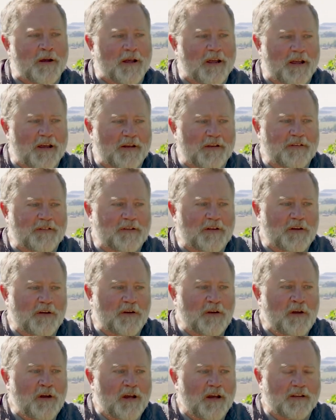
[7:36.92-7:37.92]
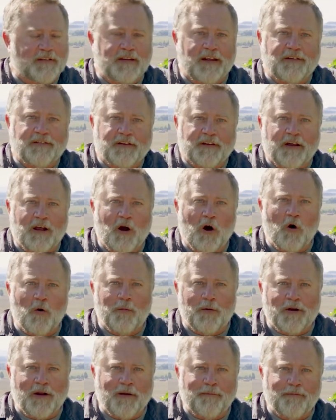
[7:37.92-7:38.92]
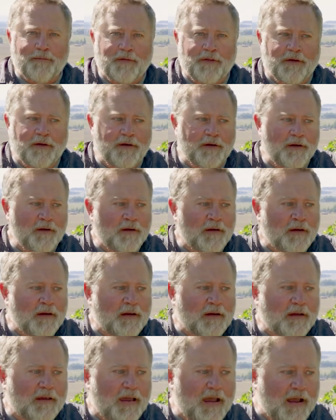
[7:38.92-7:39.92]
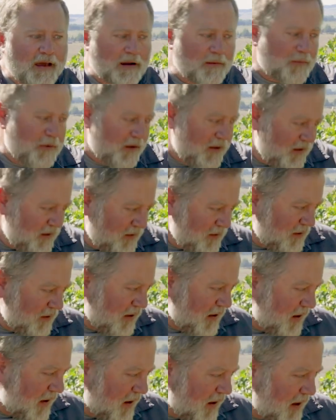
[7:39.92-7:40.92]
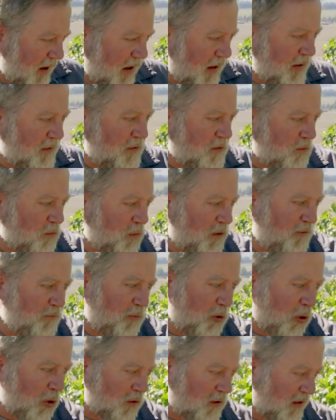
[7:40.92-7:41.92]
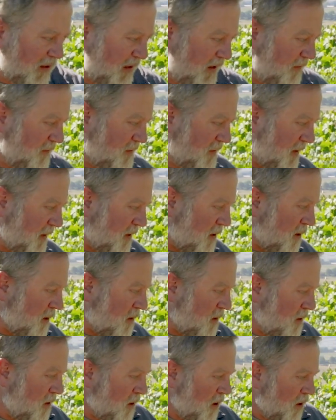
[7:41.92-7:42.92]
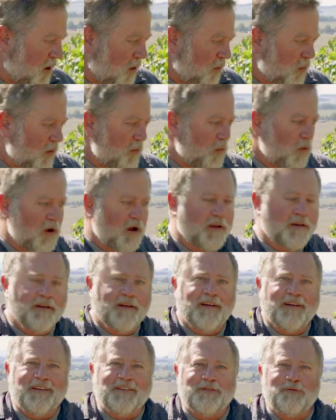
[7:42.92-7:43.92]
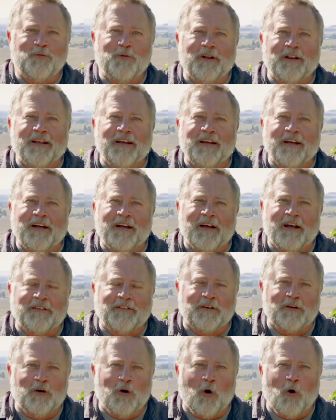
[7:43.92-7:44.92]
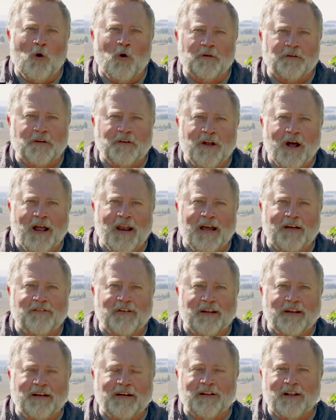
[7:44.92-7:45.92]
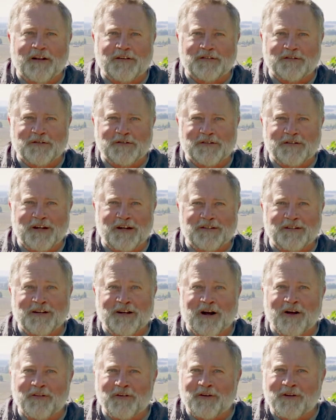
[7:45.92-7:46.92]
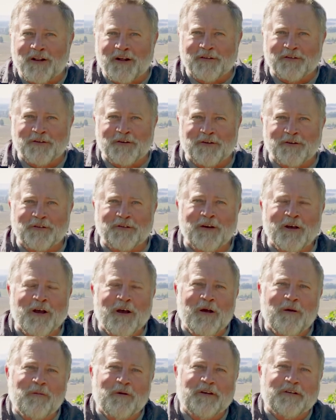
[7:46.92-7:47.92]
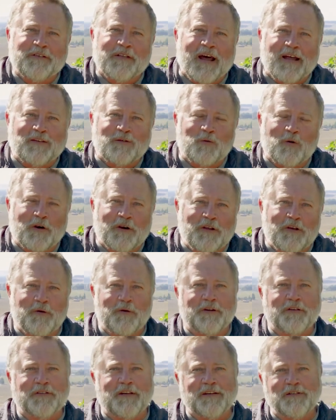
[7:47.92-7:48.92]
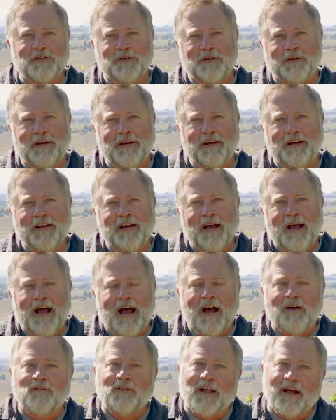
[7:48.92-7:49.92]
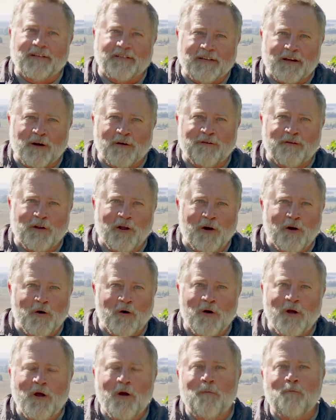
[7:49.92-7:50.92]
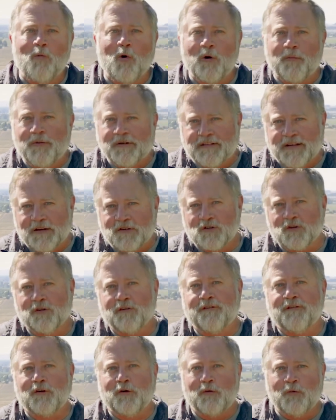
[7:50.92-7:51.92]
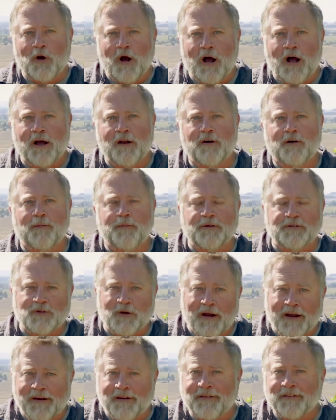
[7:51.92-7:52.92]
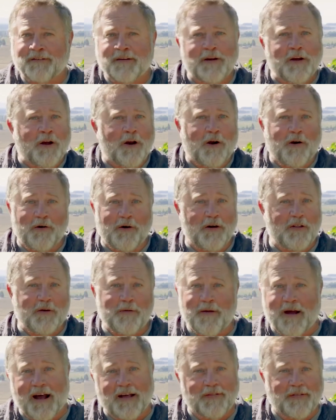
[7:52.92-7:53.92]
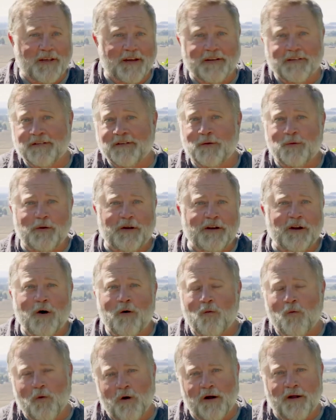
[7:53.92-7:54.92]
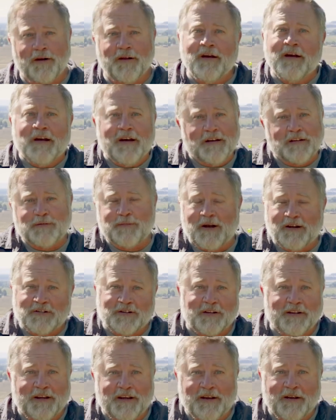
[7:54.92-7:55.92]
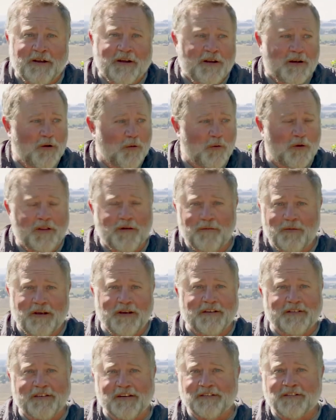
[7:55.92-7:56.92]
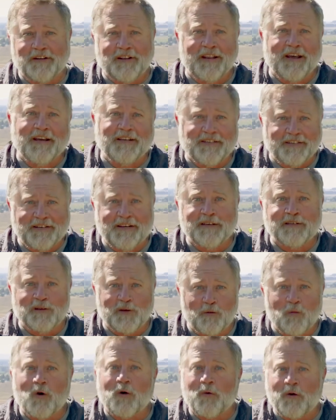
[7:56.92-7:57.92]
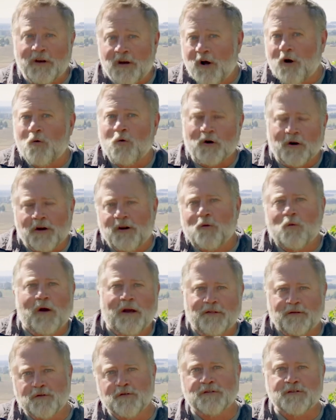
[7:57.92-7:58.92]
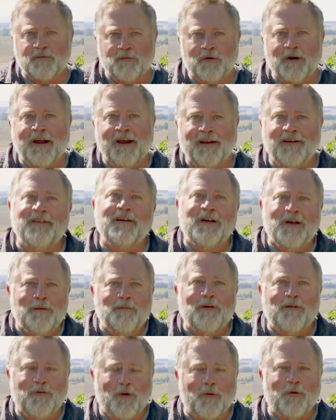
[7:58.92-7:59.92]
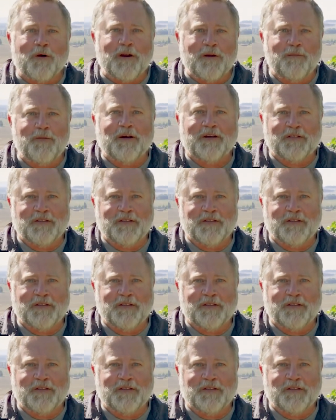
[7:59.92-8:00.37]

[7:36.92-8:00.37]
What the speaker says: is to essentially open up the canopy. And we've pulled leaves here. We want really as a goal to not have any clusters touching other clusters, because that's where you would essentially have less airflow, more potential for rot or botrytis or other bad things that we don't want, especially with it being such a late season where we know we're going to wait through some rain before we're going to pick